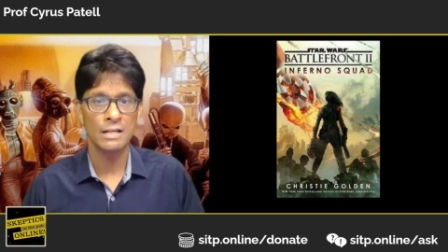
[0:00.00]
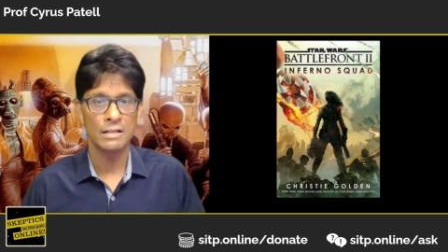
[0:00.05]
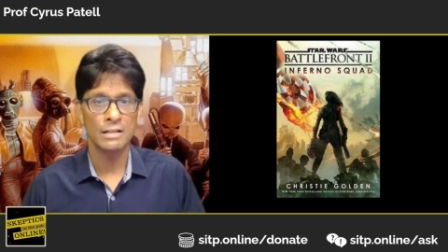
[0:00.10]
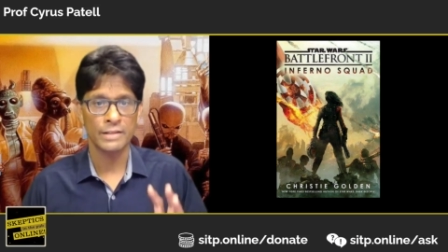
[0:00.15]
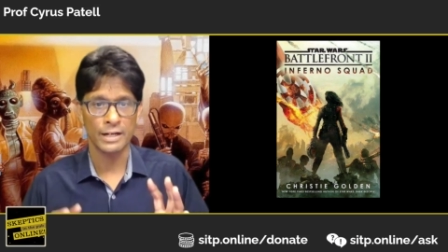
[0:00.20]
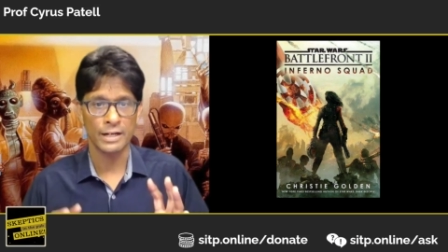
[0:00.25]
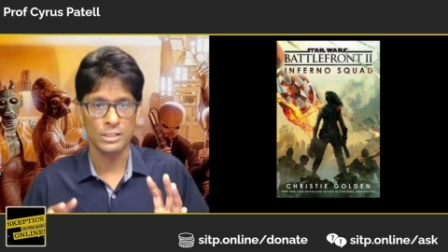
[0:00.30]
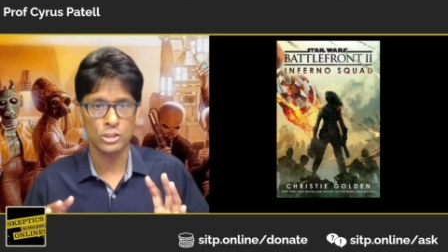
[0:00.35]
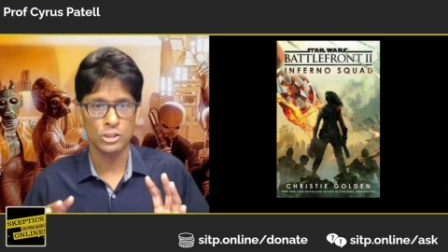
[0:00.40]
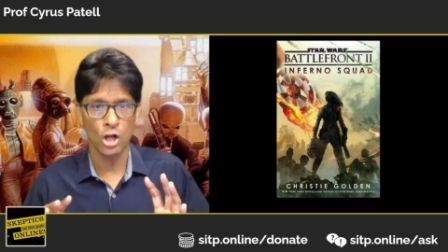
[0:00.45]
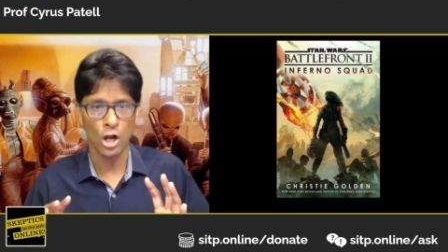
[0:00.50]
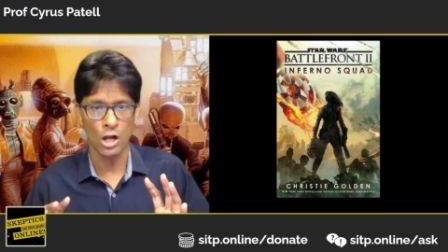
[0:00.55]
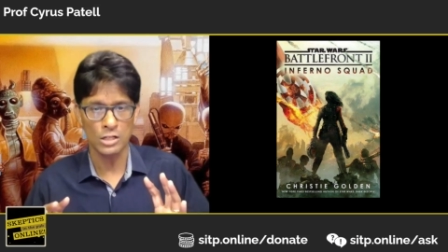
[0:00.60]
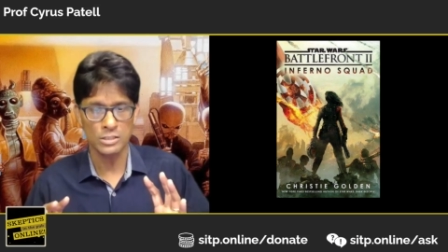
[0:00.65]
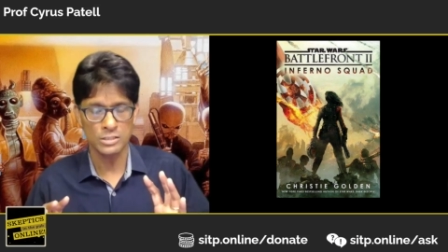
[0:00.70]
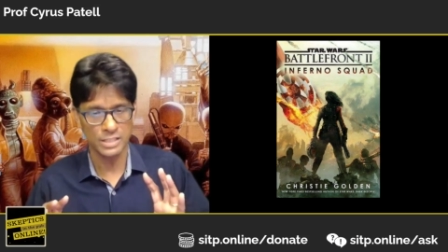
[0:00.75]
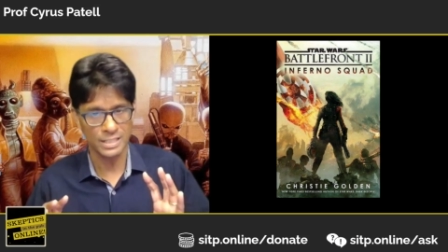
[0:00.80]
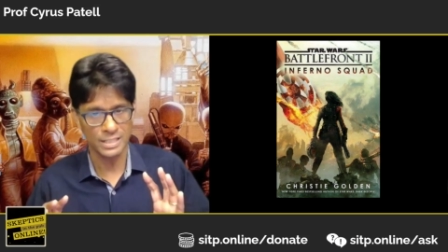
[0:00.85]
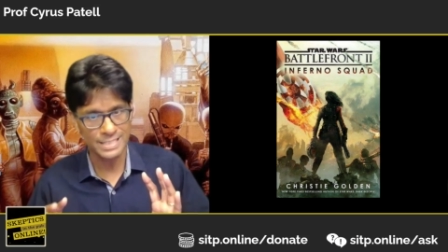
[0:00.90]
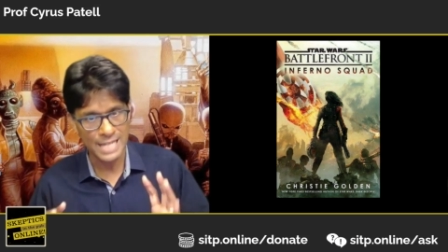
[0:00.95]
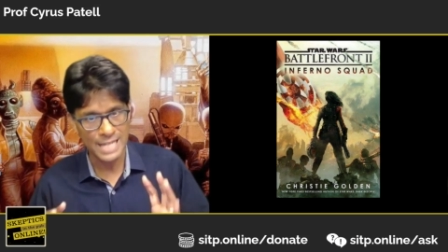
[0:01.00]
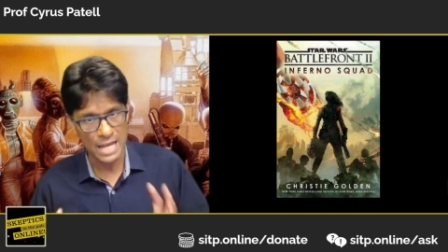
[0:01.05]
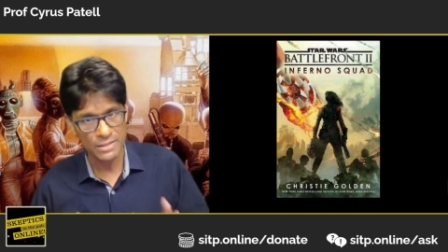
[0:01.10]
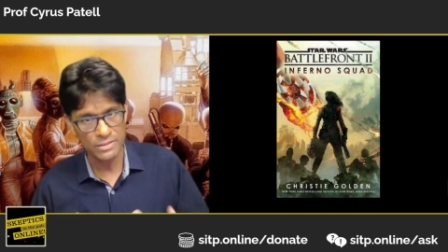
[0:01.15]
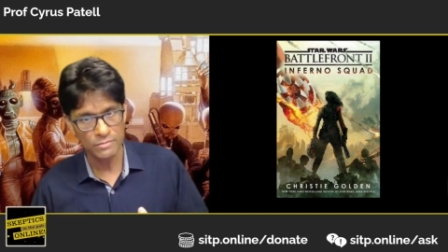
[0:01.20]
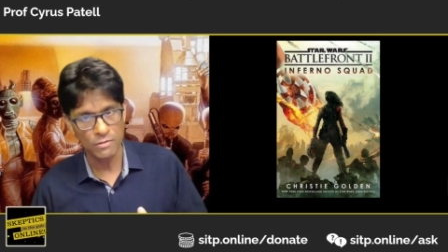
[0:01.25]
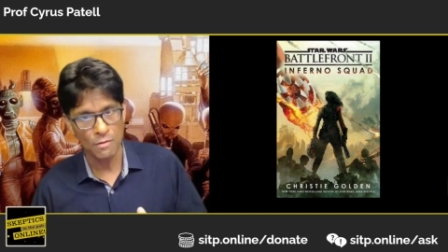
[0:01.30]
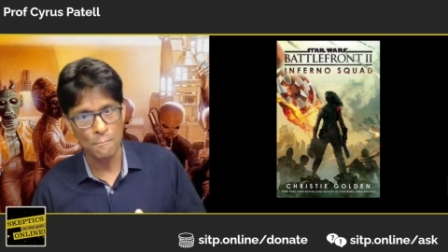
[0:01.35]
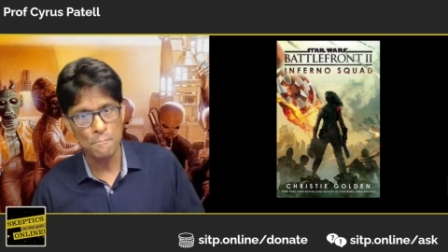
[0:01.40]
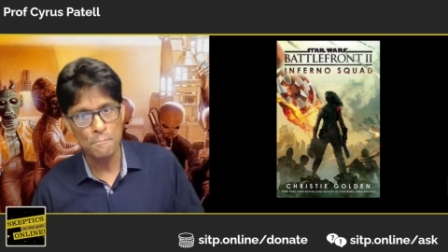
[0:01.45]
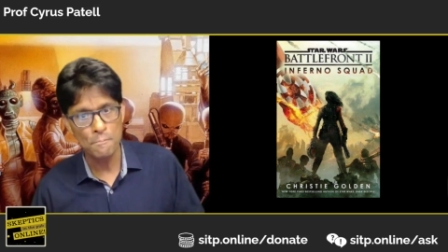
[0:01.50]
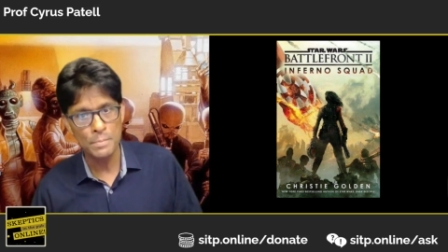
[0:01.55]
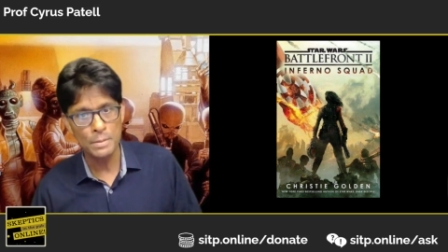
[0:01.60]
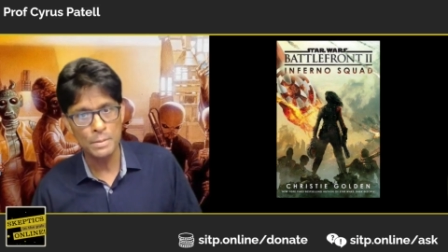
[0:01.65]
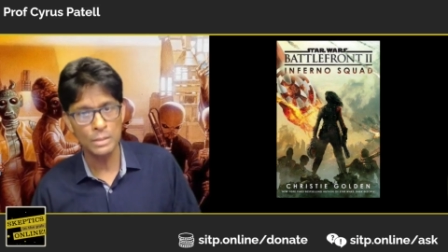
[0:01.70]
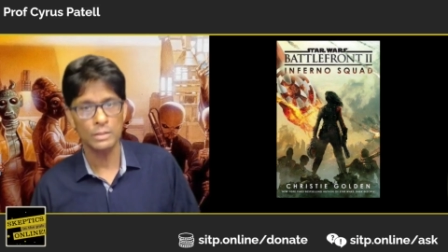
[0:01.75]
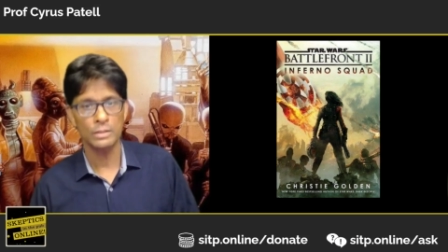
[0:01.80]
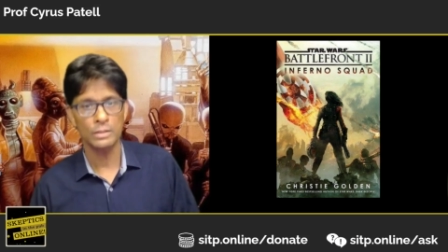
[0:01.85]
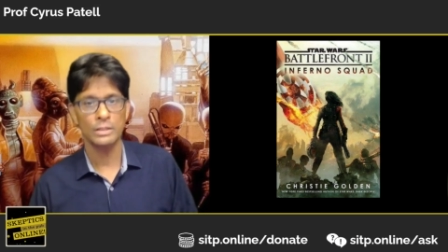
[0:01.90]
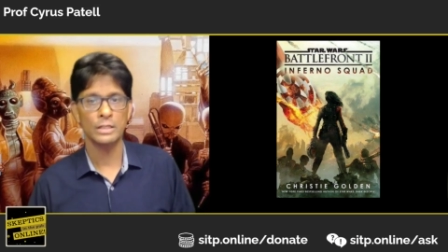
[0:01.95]
that has caused the death of 1
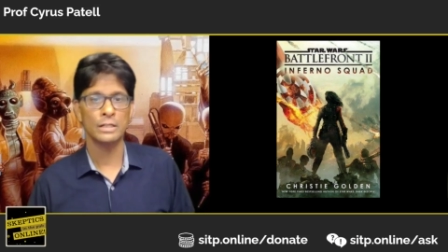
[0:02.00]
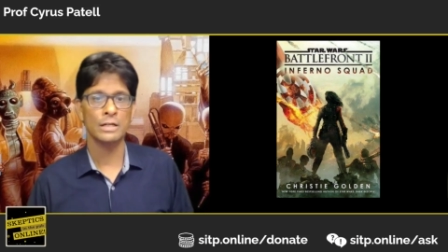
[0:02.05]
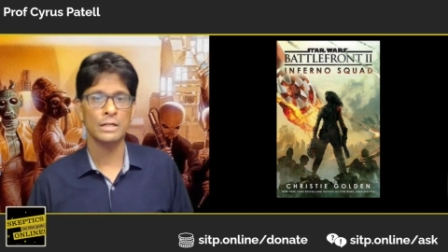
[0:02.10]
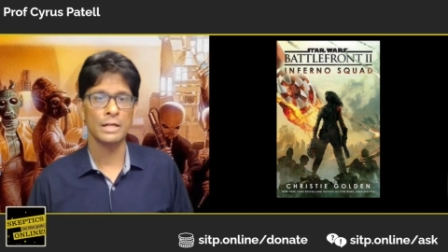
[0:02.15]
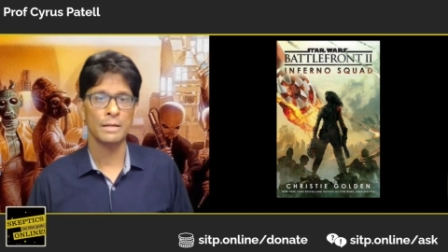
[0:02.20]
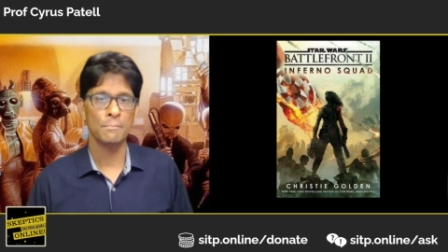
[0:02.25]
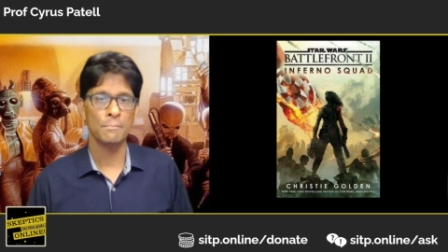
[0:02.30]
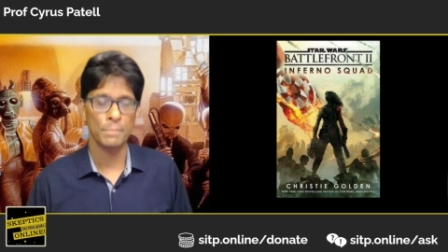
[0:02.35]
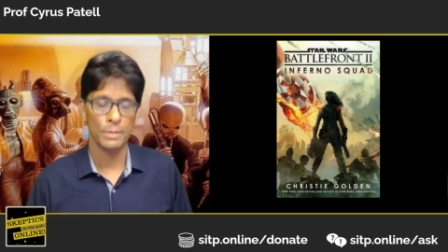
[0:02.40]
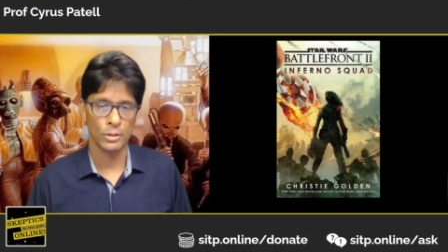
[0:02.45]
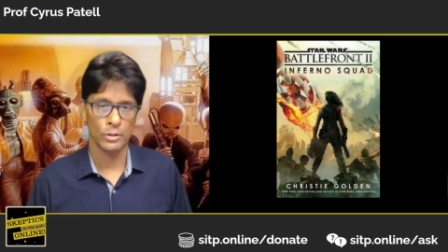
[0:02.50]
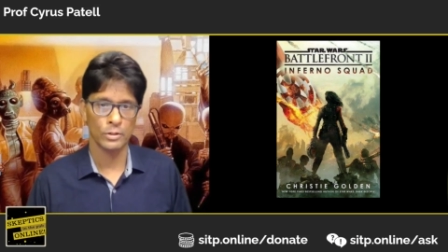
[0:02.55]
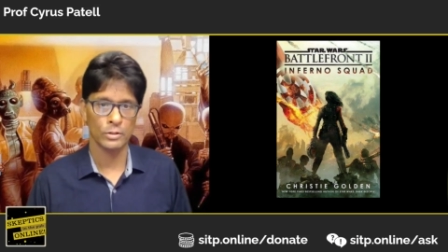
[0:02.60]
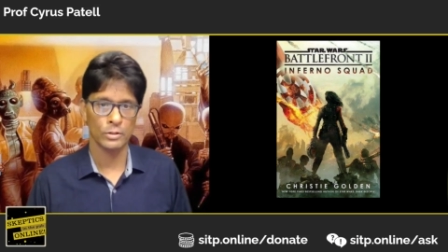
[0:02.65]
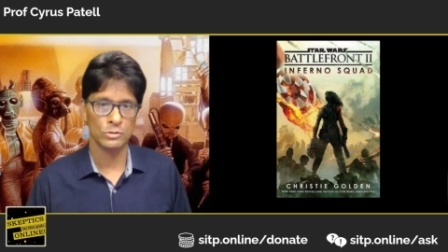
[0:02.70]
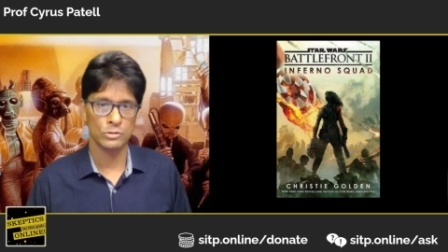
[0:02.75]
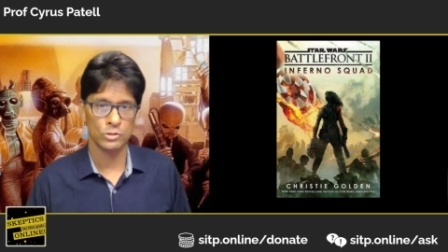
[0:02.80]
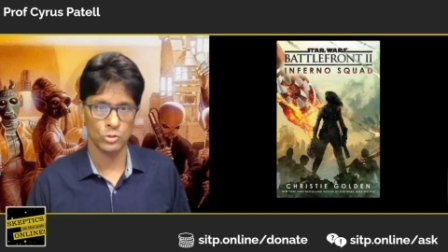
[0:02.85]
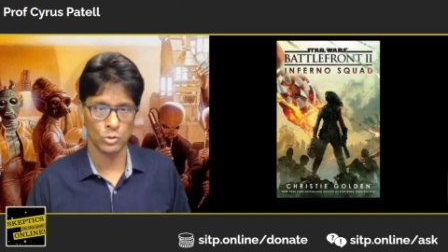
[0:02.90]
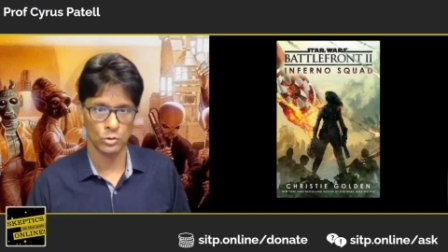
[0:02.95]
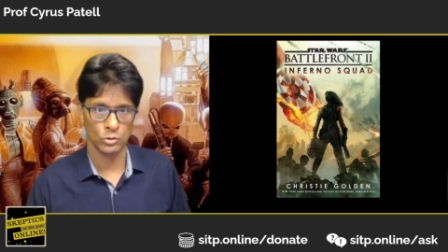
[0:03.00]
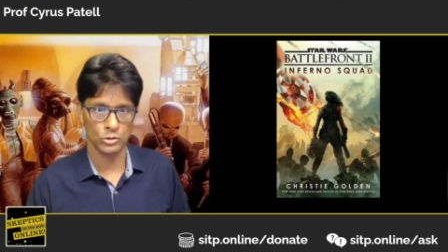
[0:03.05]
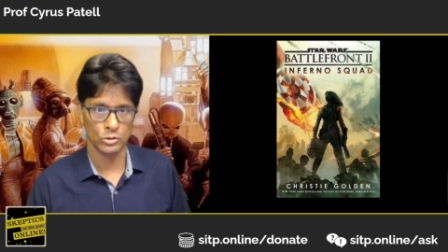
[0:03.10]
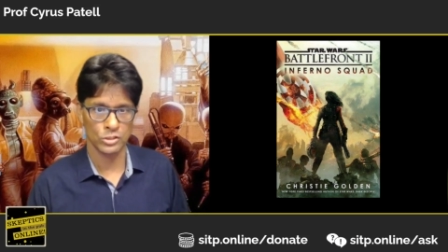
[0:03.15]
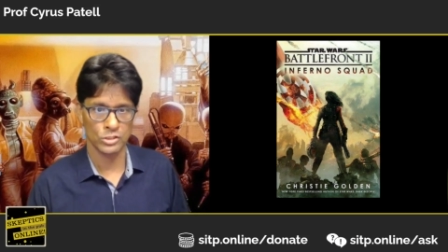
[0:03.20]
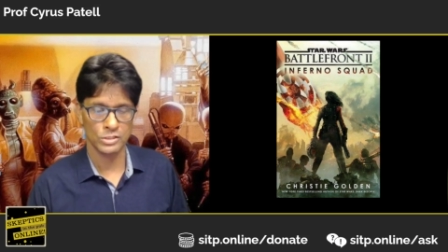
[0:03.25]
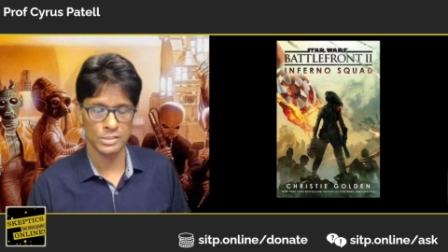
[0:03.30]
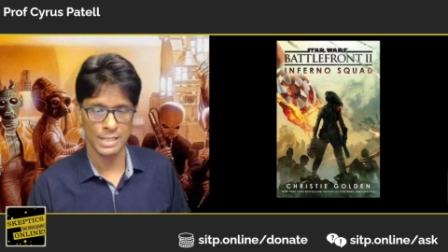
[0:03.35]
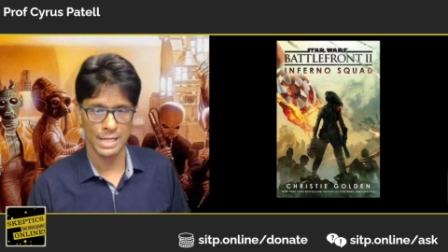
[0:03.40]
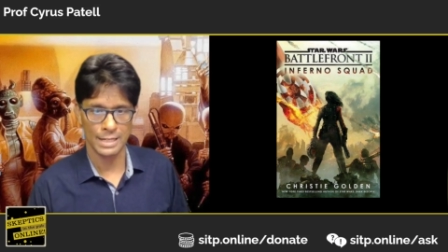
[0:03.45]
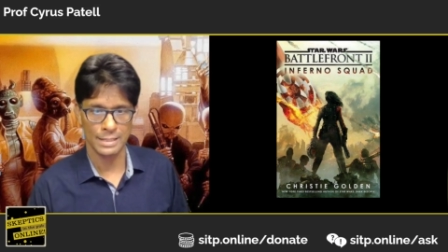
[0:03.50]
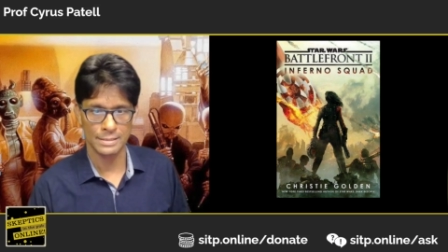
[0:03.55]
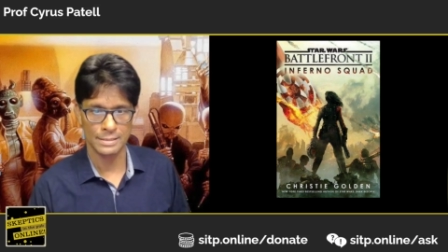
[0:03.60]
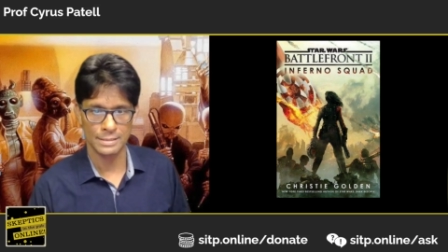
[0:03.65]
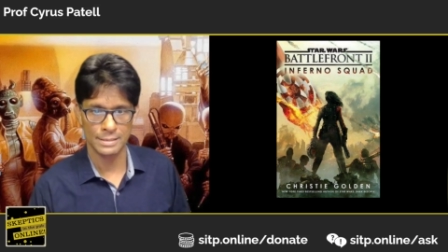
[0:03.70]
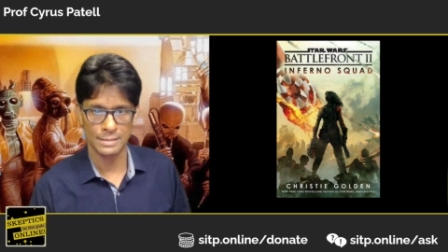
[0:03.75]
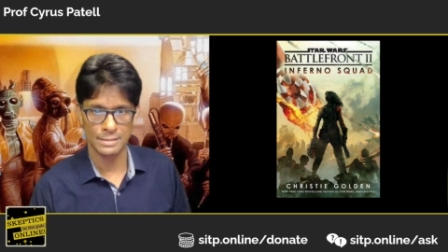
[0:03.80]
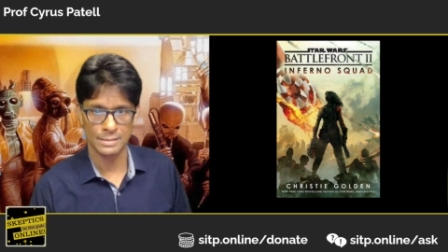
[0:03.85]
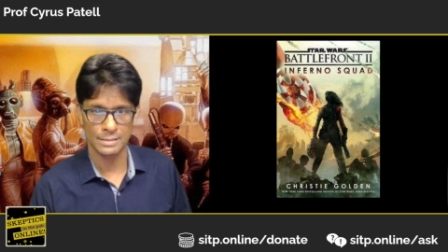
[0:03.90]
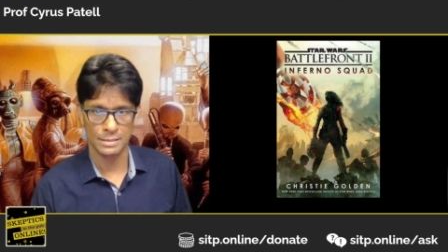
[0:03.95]
million Imperial soldiers and
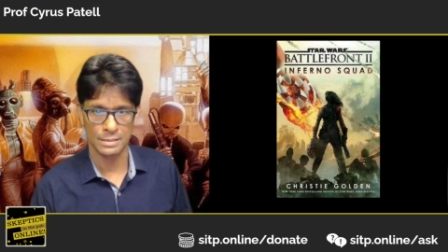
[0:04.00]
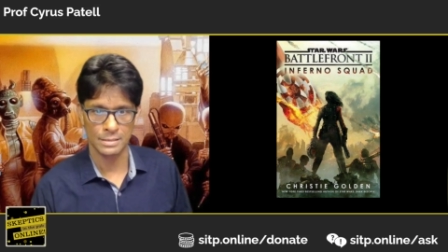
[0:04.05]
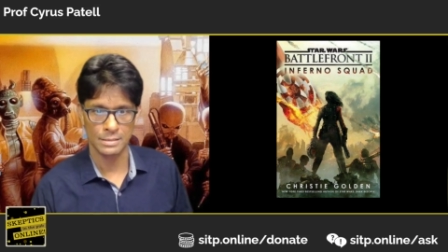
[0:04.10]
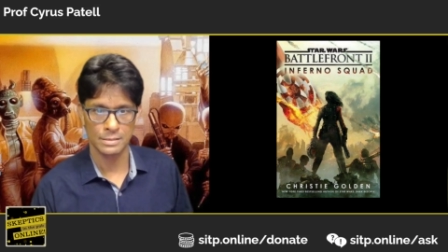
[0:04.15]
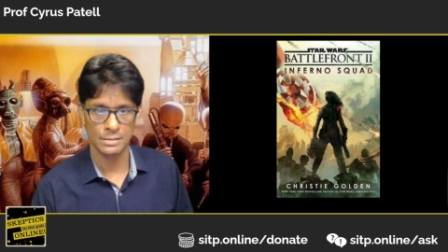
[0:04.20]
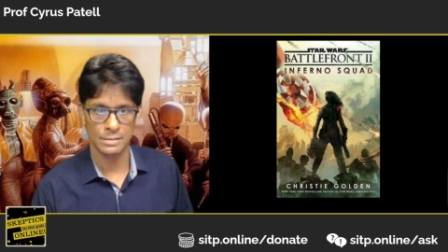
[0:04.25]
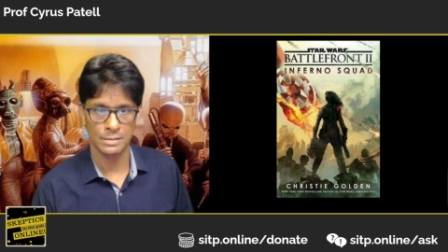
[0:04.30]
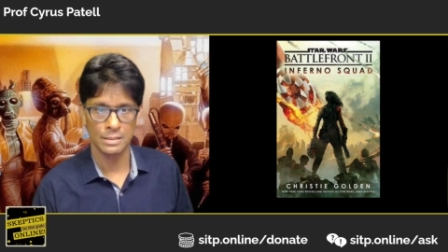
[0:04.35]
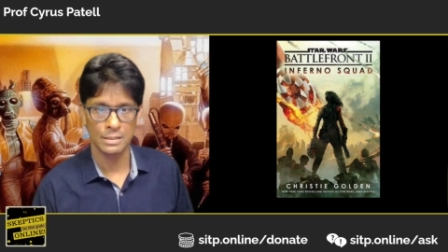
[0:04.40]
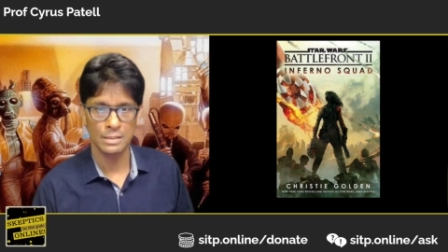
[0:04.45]
citizens.